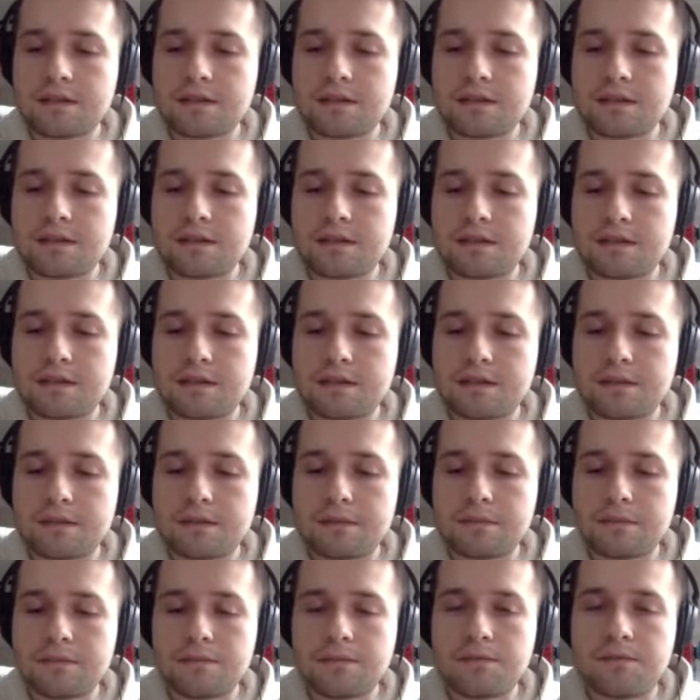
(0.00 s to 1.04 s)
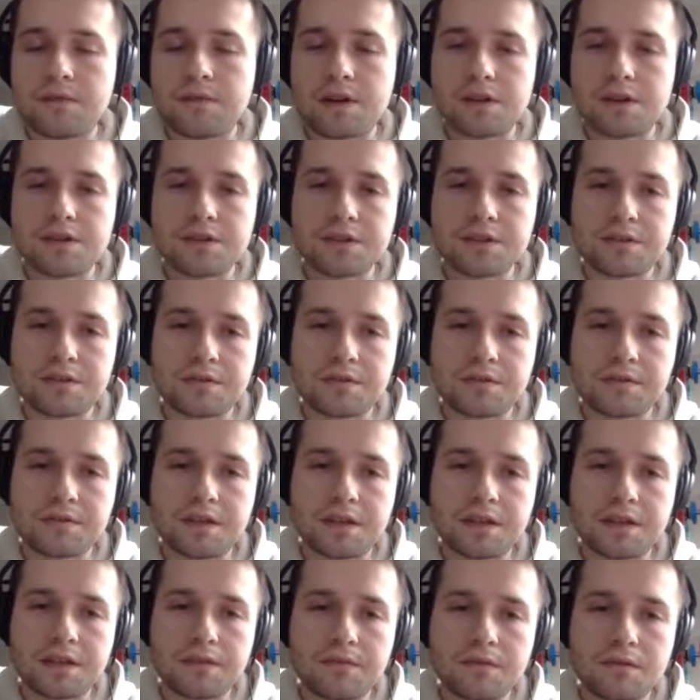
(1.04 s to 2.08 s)
uh, version of
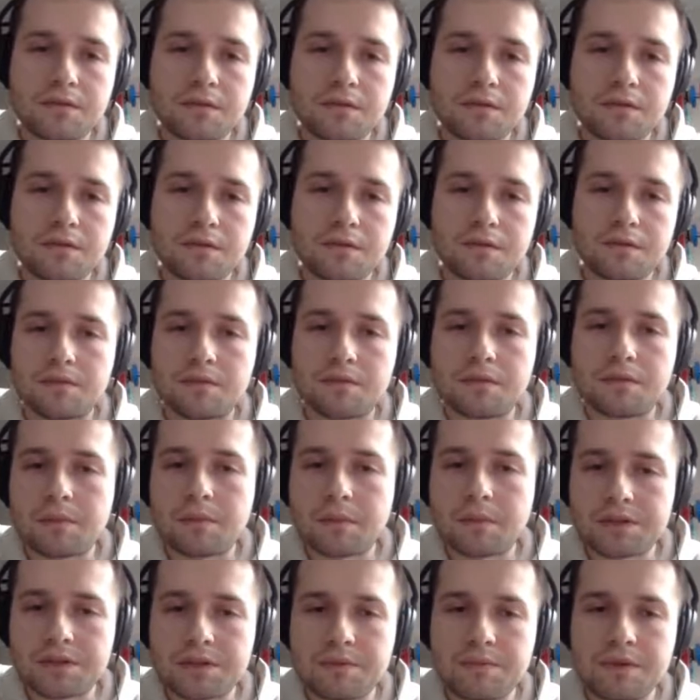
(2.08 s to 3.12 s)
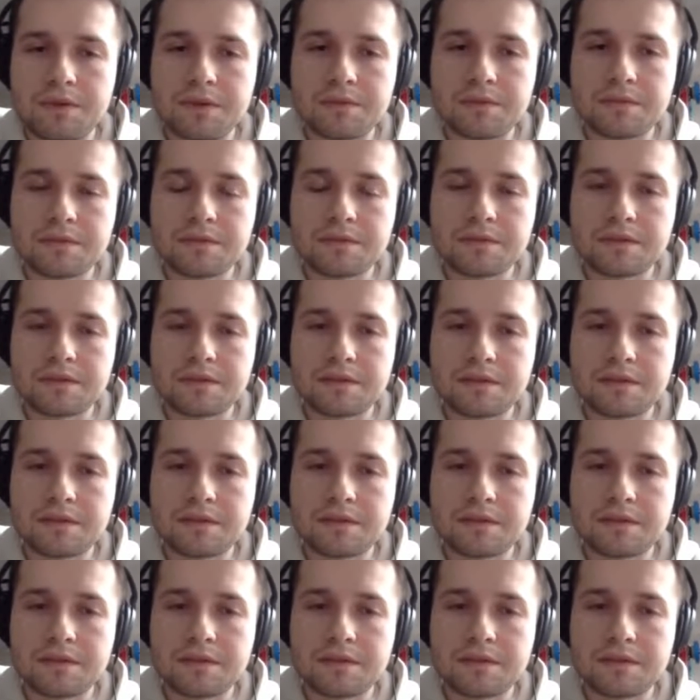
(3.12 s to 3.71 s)
Dataflow or Apache Beam